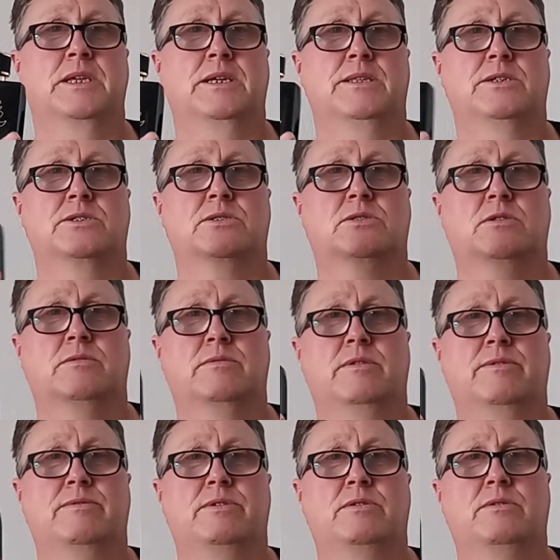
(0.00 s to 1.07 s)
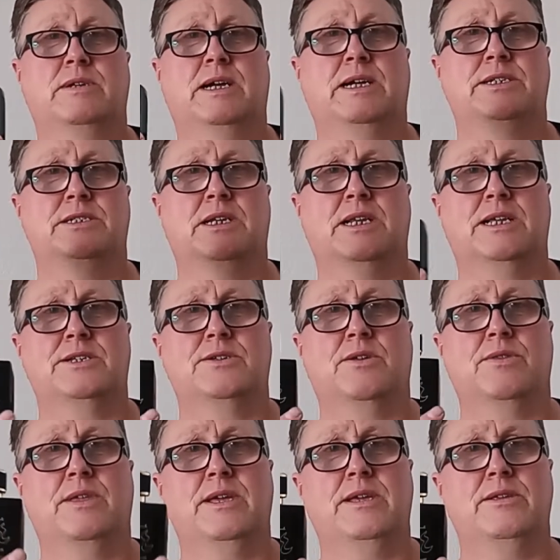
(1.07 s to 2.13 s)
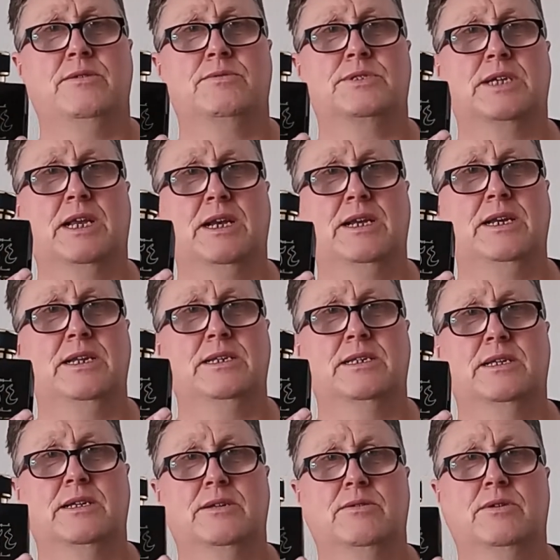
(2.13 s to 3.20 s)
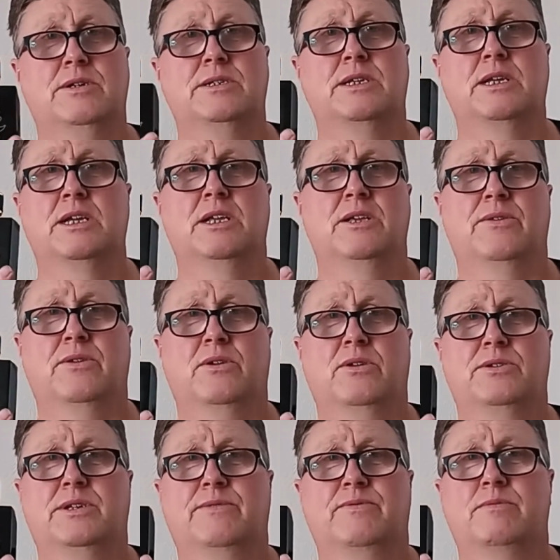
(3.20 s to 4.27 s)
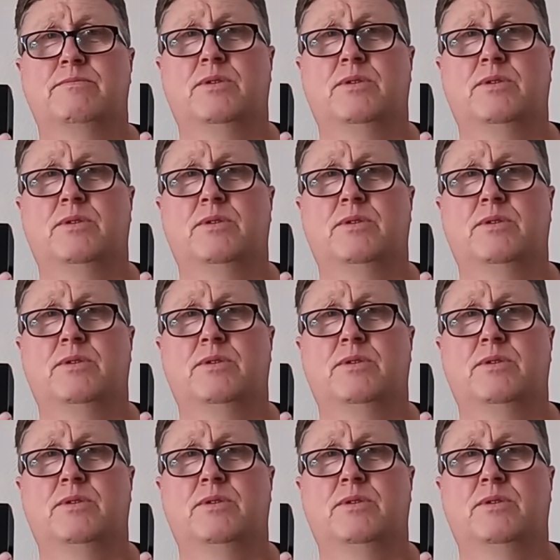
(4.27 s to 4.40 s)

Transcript: and there's a couple of uh, young Asian lads on there who are selling it, right? Got different